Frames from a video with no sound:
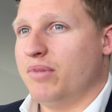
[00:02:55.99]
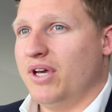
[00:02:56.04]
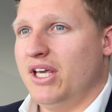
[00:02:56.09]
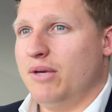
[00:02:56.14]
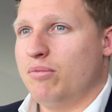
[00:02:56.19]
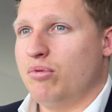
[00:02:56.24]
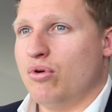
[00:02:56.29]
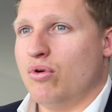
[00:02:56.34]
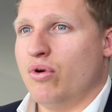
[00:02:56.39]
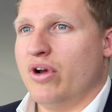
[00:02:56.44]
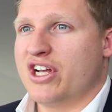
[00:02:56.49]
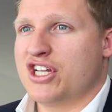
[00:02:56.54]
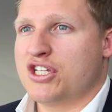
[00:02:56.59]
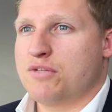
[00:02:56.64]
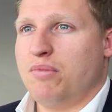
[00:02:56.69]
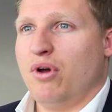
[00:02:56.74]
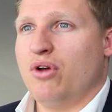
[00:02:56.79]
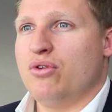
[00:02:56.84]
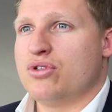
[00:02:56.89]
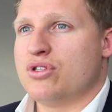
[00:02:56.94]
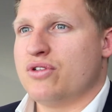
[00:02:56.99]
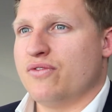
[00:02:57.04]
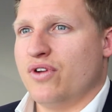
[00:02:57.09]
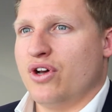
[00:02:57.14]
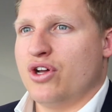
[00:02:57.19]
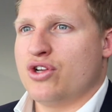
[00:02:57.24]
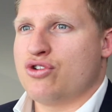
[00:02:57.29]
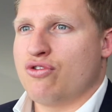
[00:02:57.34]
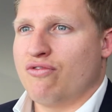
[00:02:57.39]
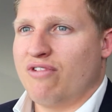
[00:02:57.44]
people exposed to
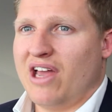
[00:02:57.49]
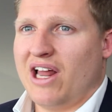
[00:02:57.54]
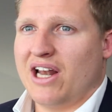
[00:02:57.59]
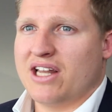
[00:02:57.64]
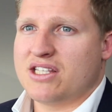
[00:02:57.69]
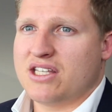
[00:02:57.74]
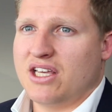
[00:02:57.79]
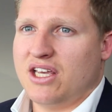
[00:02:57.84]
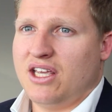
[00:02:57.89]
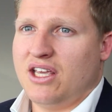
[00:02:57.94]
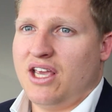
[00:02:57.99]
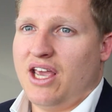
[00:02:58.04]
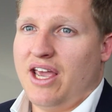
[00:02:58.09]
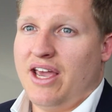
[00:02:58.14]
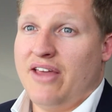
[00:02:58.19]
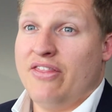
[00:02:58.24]
virtual reality